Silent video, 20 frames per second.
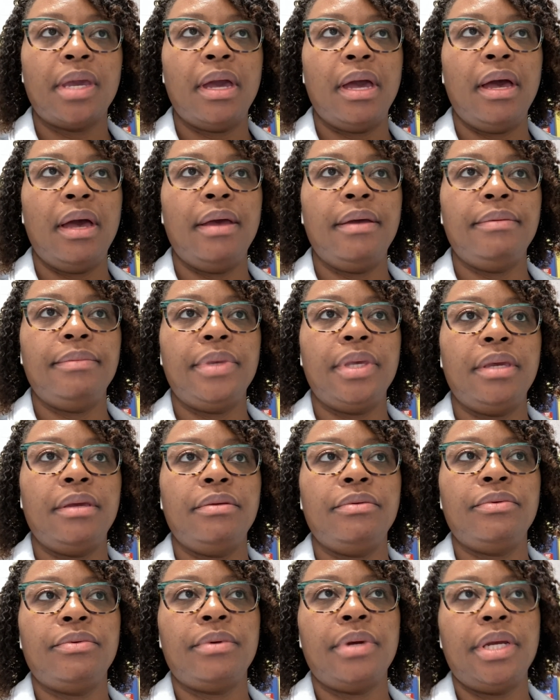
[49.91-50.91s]
I'm
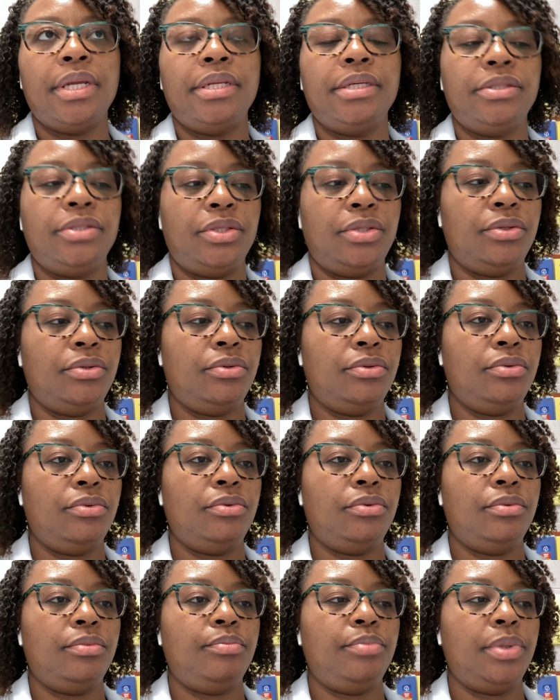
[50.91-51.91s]
getting ready
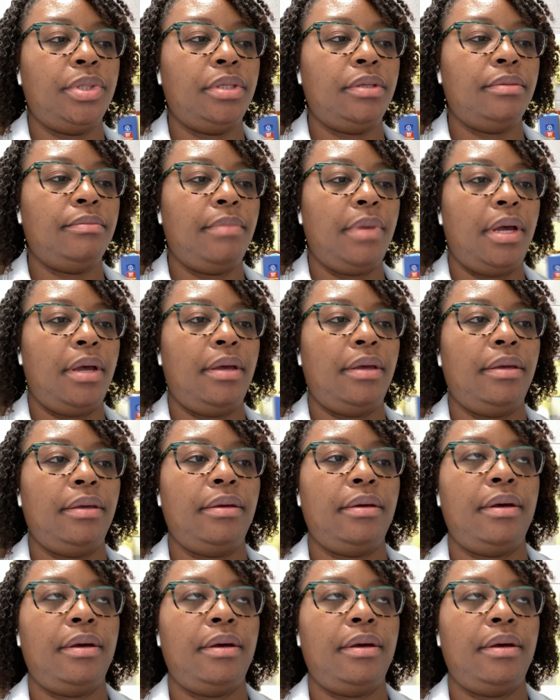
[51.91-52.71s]
to put my